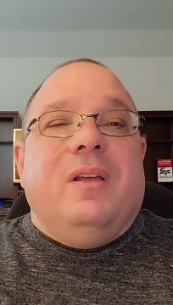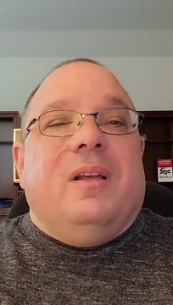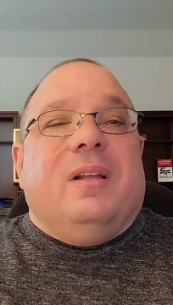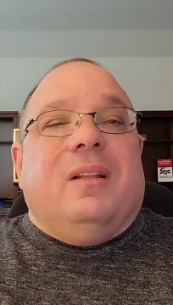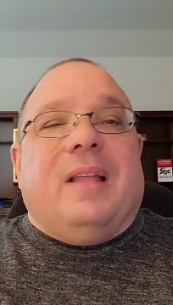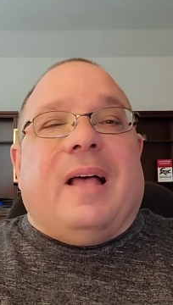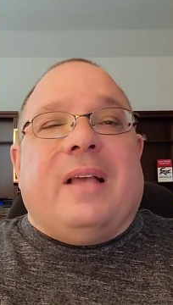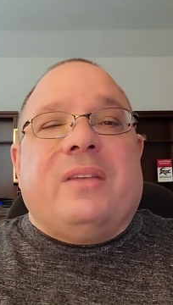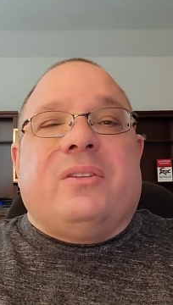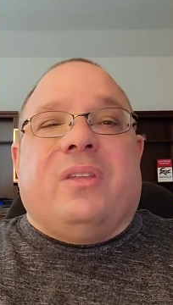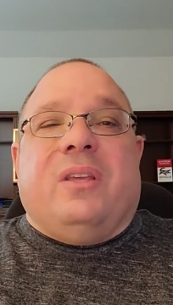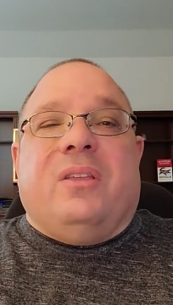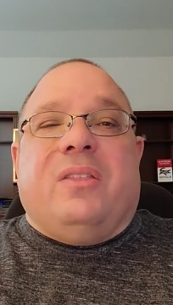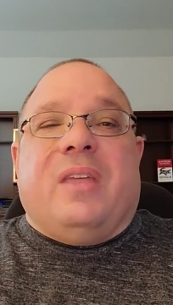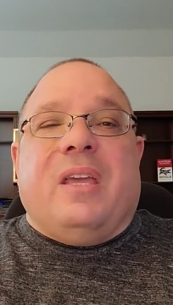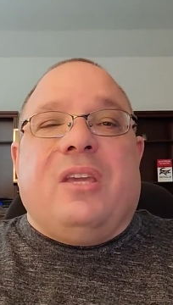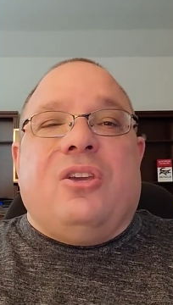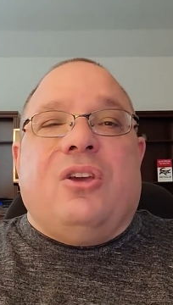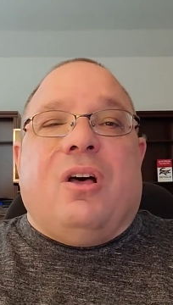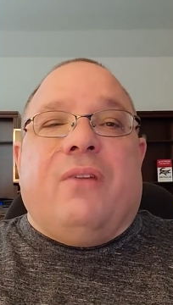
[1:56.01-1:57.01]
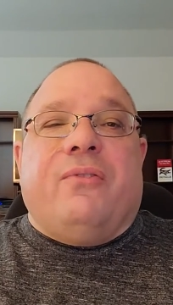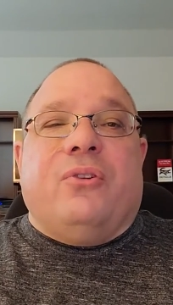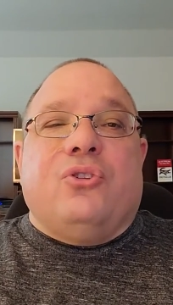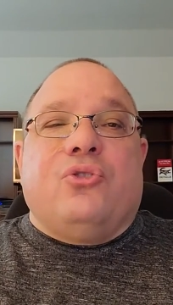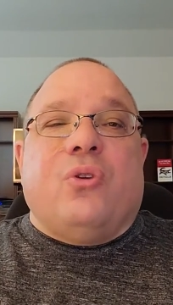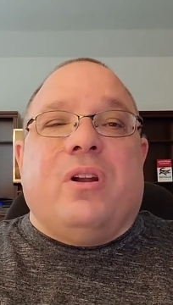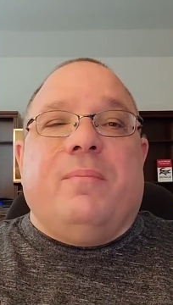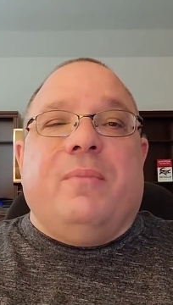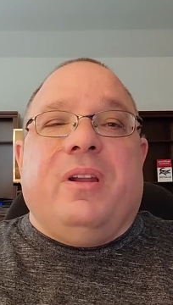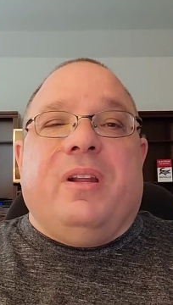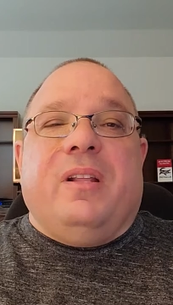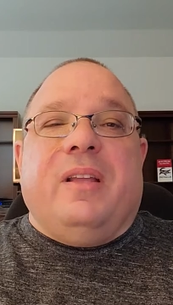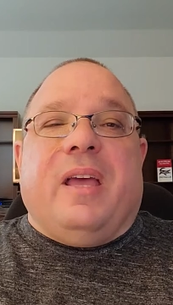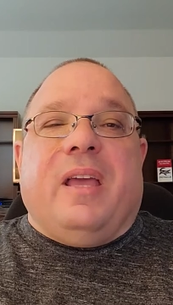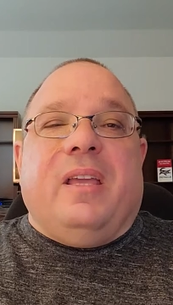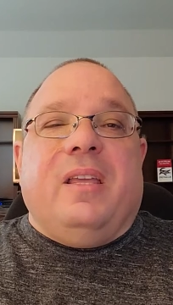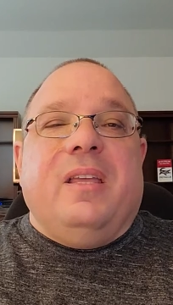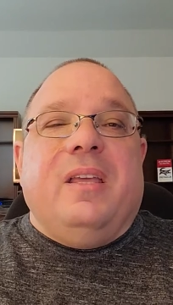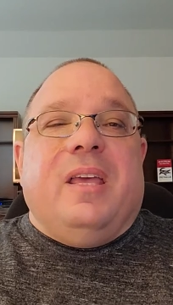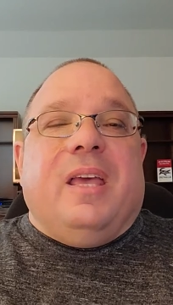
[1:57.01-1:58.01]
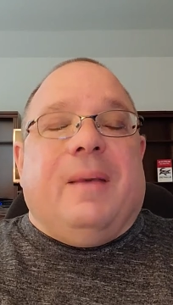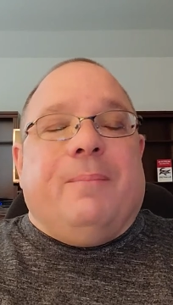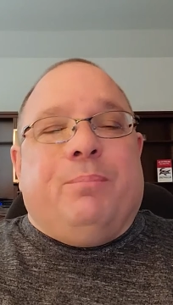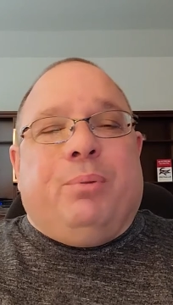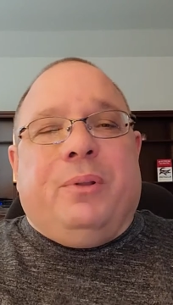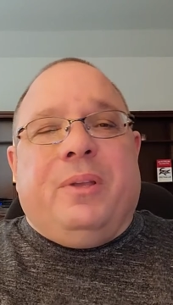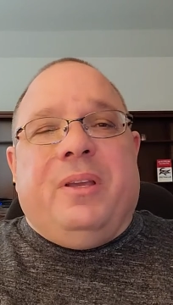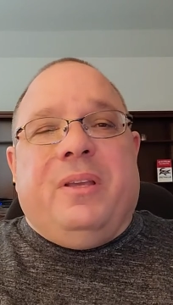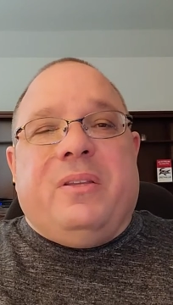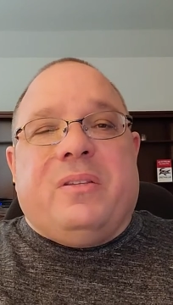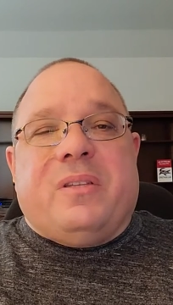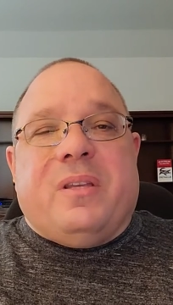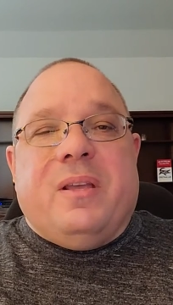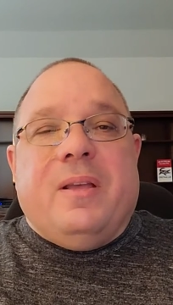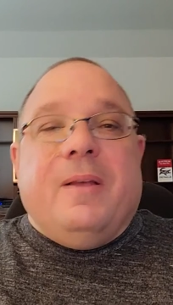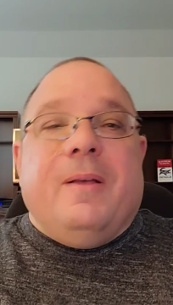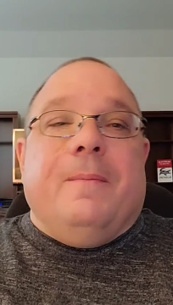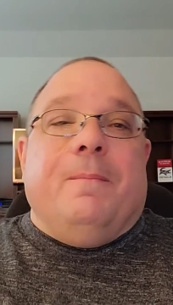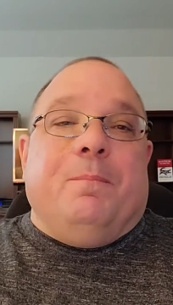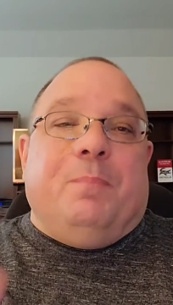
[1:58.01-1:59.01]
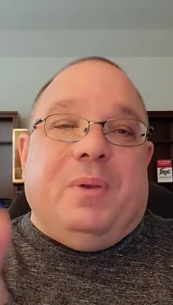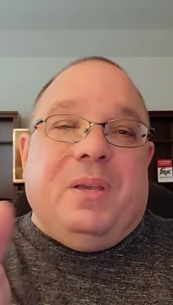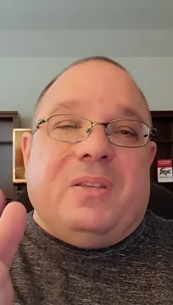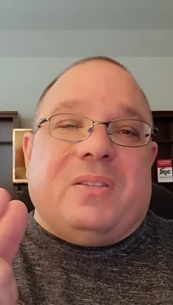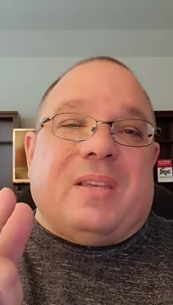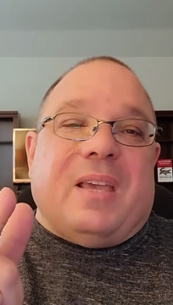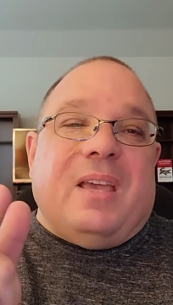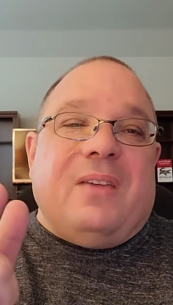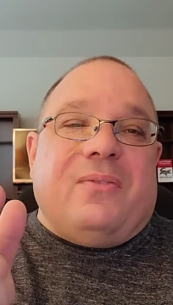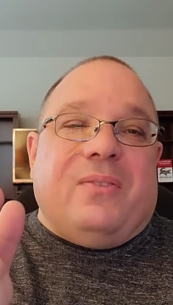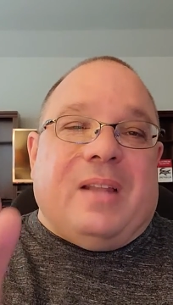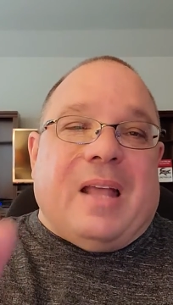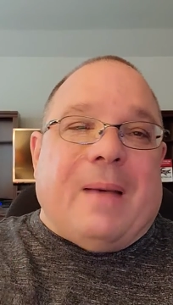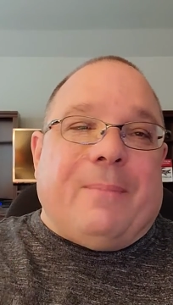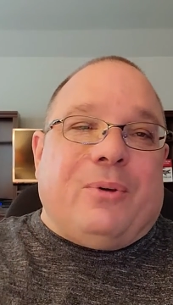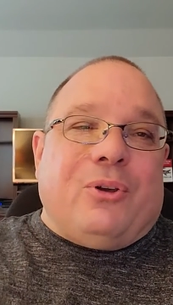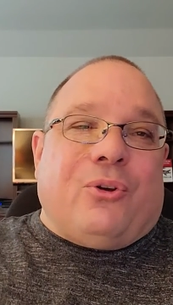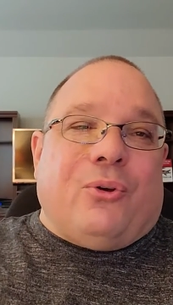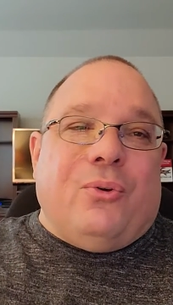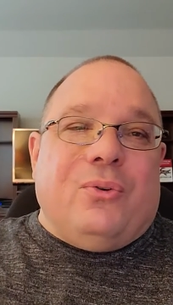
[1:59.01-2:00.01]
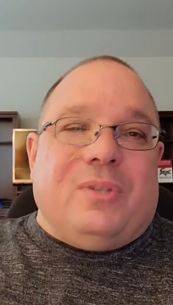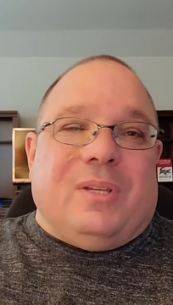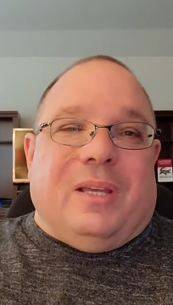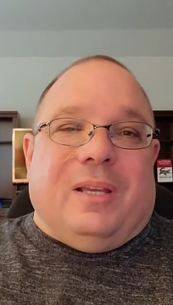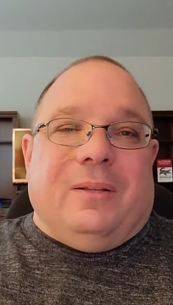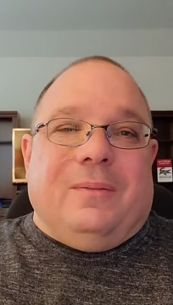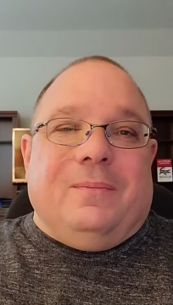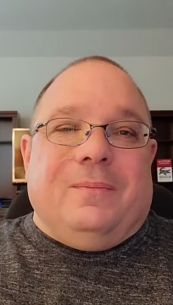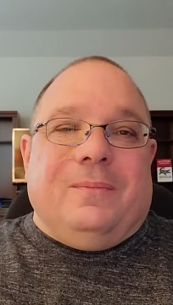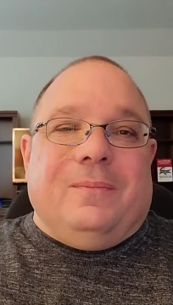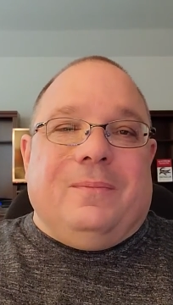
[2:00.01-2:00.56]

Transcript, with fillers: Lastly, thank you all for joining me today, and please be safe and happy cruising.